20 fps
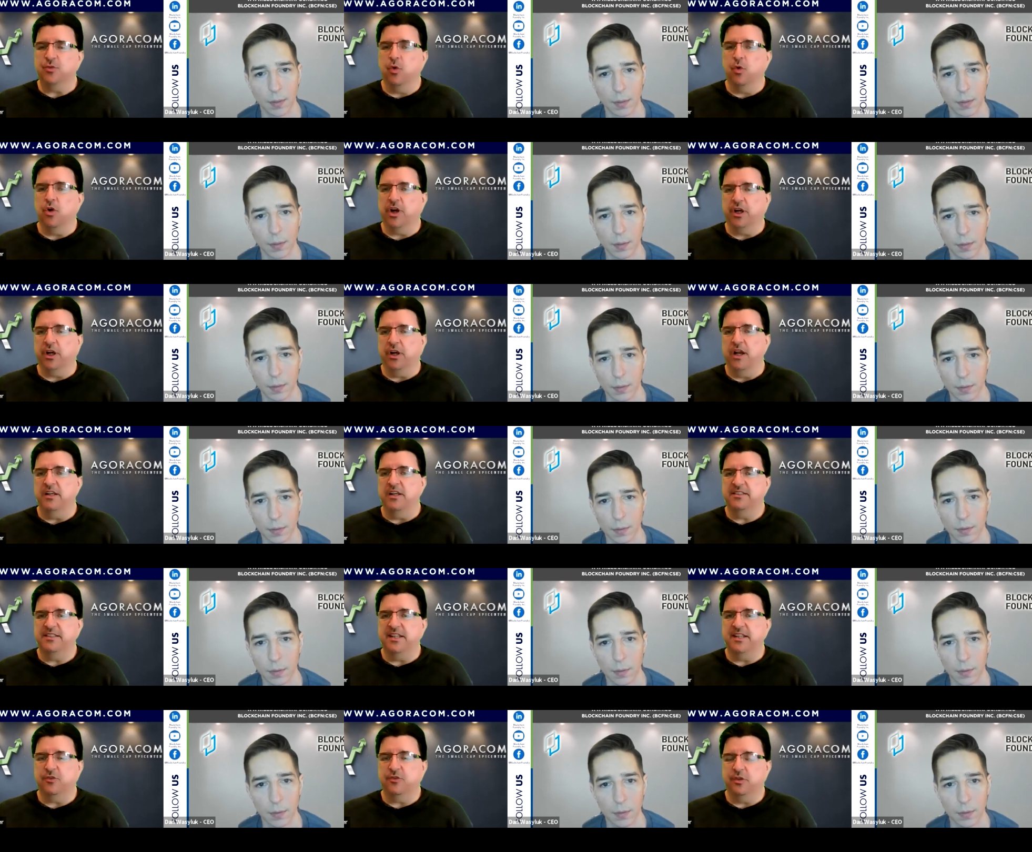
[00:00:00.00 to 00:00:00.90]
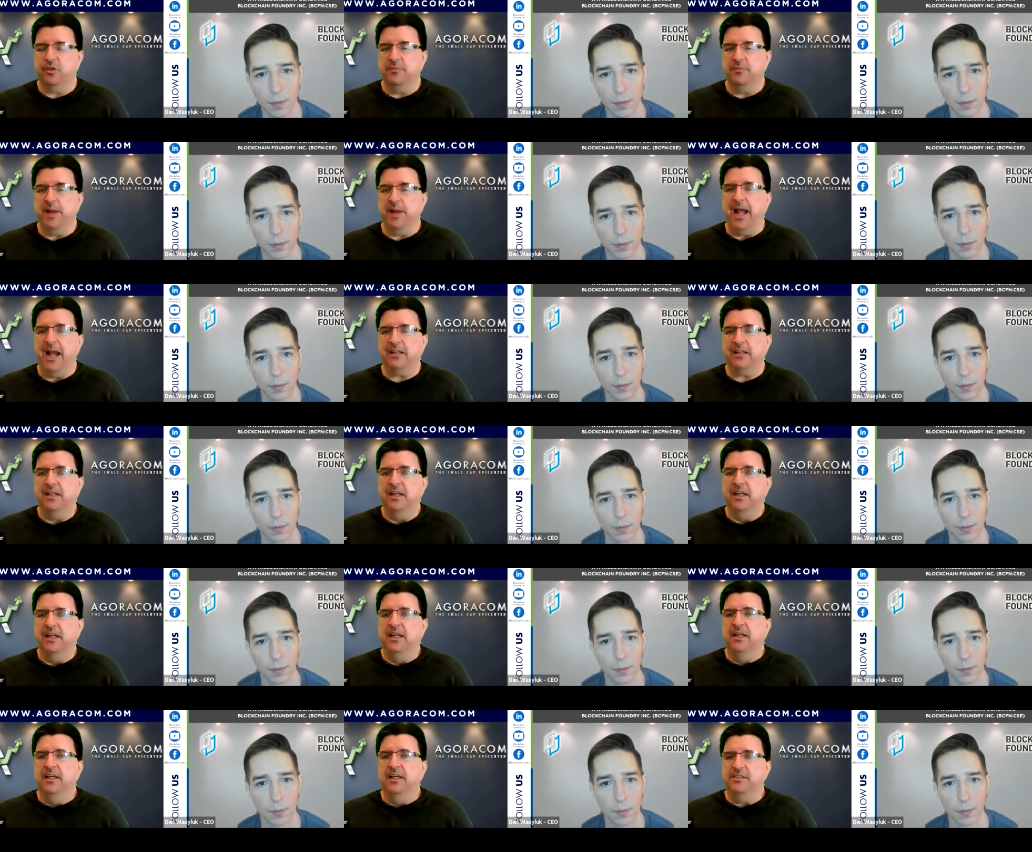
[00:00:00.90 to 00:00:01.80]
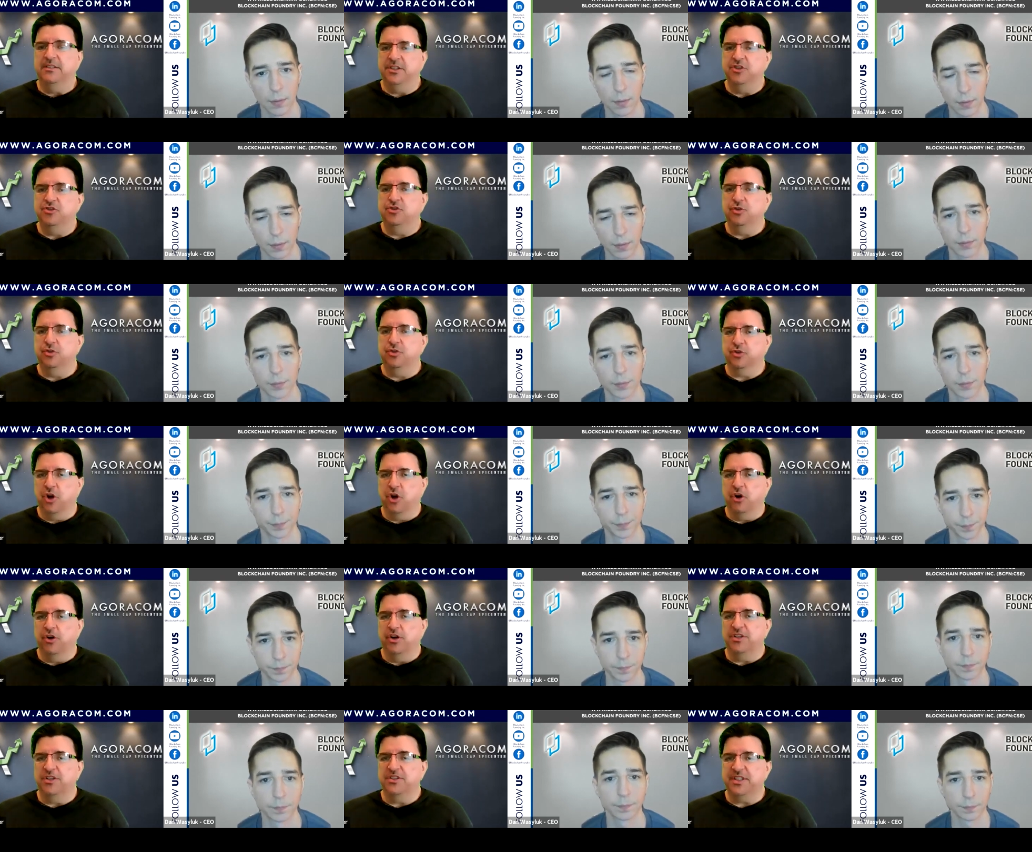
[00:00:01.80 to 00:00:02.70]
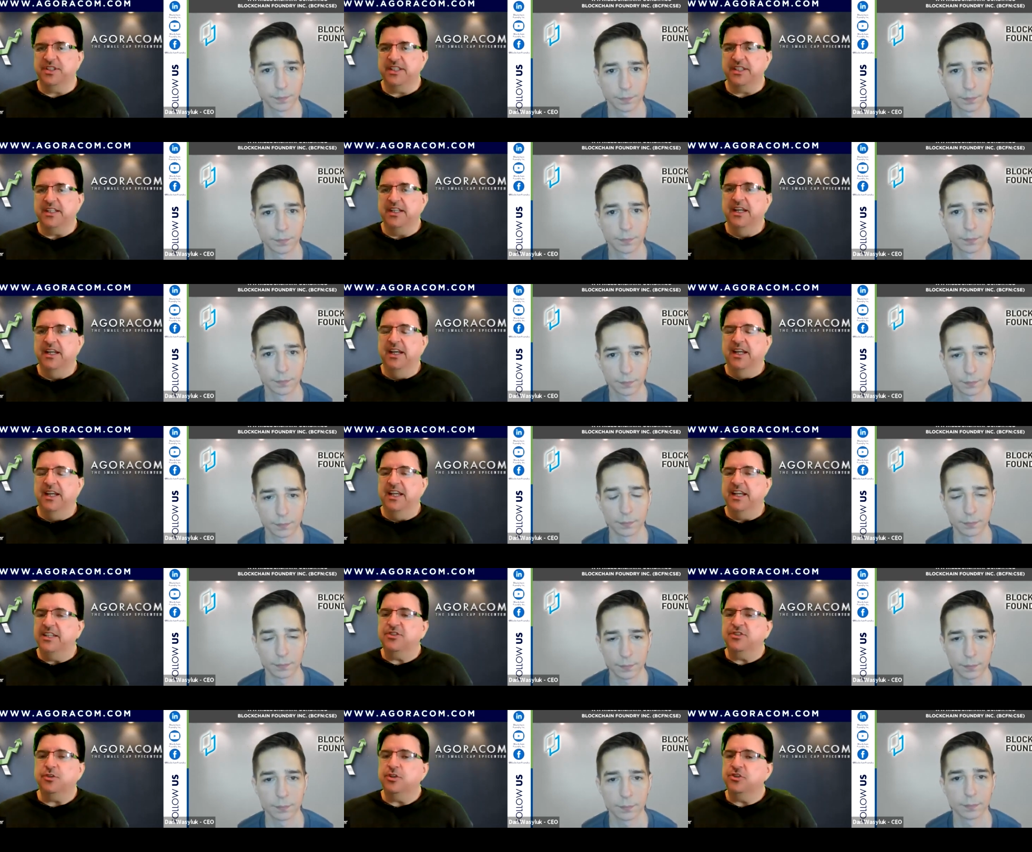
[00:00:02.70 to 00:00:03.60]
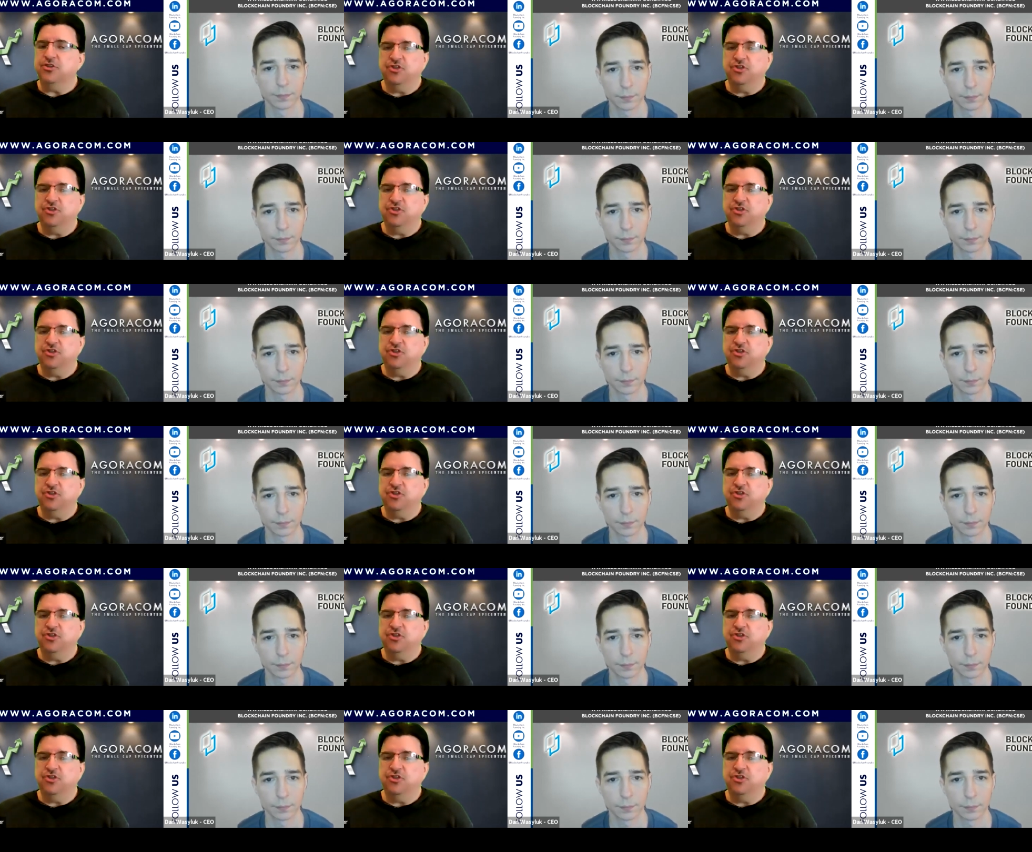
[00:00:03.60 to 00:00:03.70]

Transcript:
Speaker 1: working on a centrally backed digital currency. Mm-hmm. Is there a